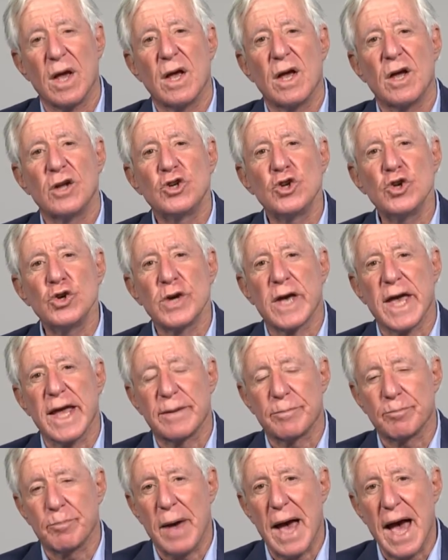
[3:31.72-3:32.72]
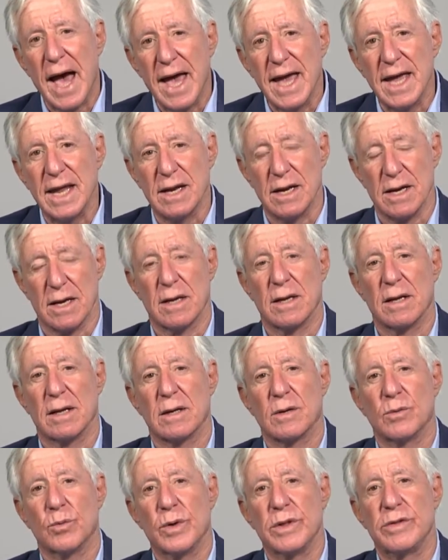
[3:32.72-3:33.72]
Do you get pain
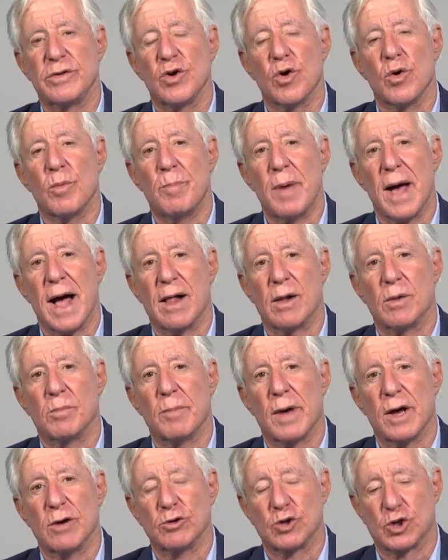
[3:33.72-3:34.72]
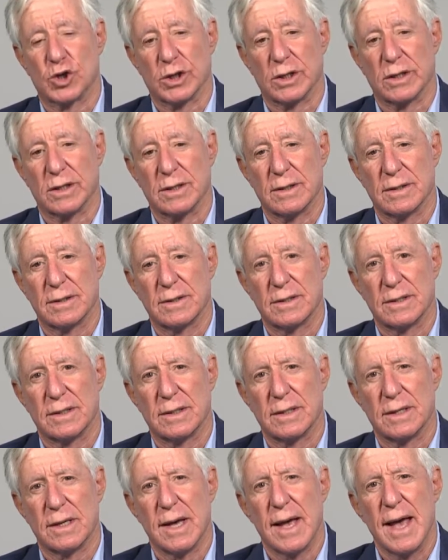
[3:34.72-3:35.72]
with your bowel motion?
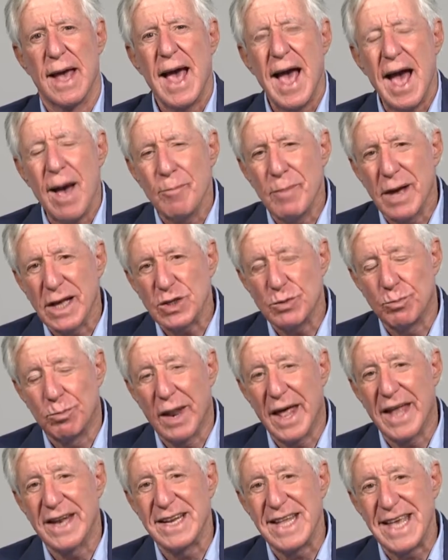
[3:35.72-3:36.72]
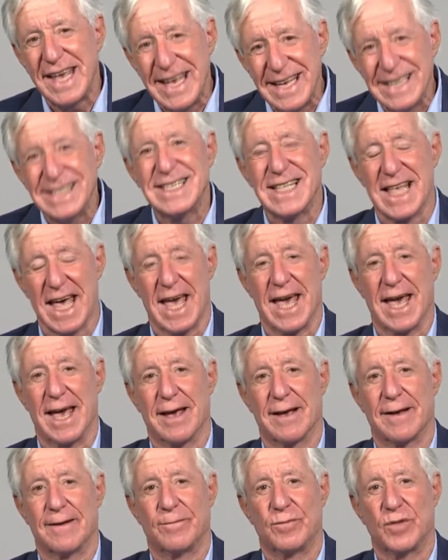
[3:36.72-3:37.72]
How much blood is there
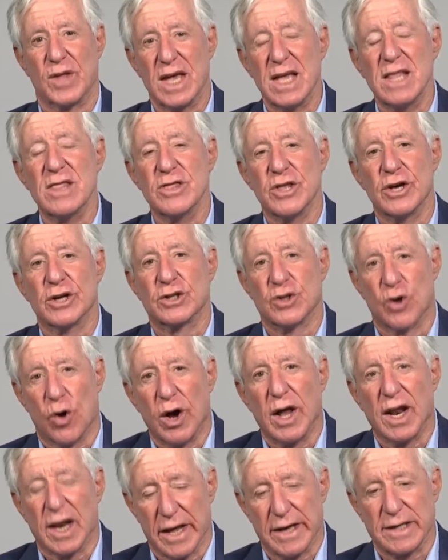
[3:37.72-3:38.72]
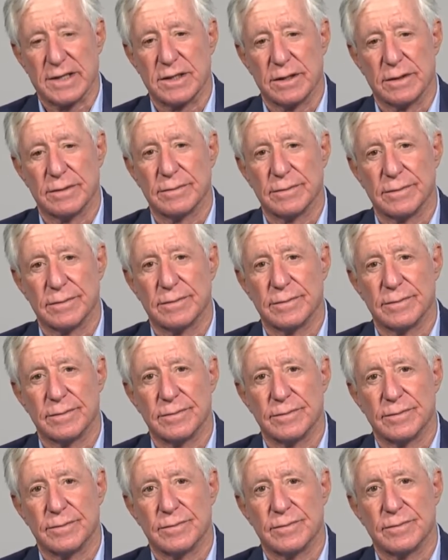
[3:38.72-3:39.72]
in the toilet?
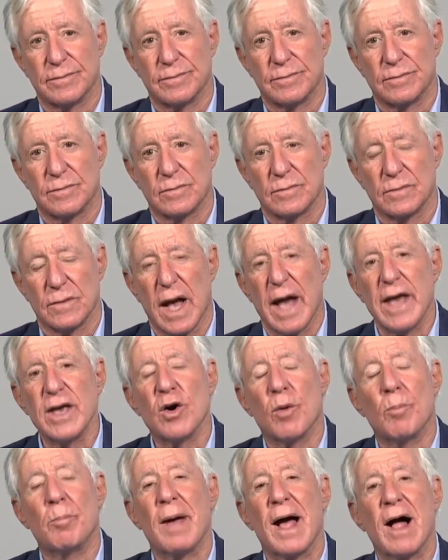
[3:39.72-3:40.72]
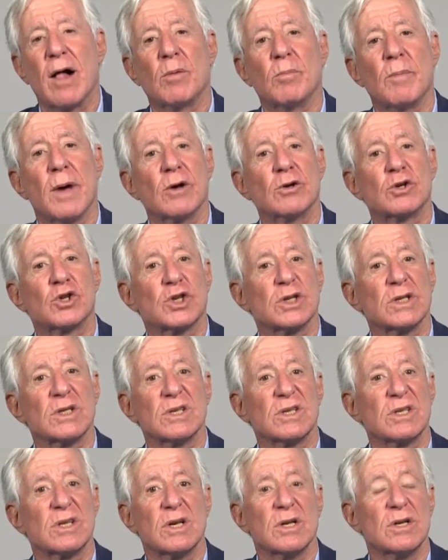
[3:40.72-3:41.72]
Are your bowel
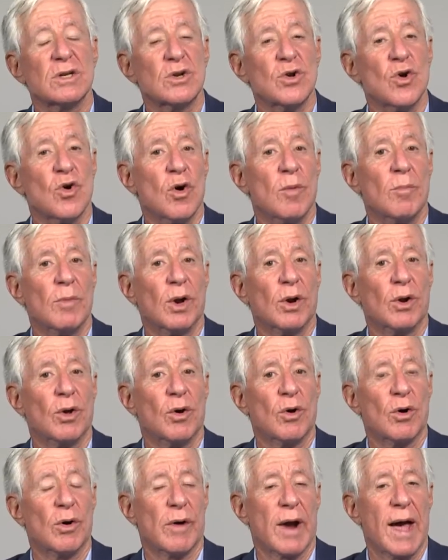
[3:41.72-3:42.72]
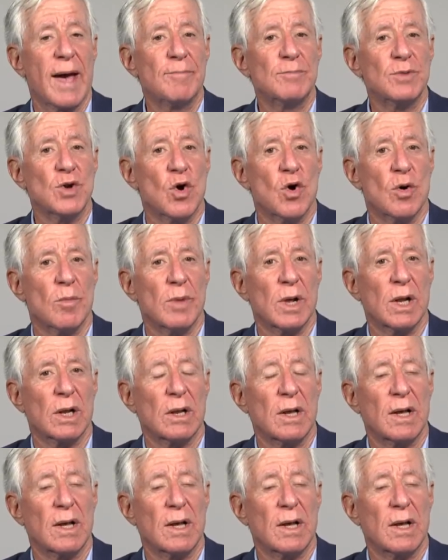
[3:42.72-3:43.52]
motions normal or abnormal?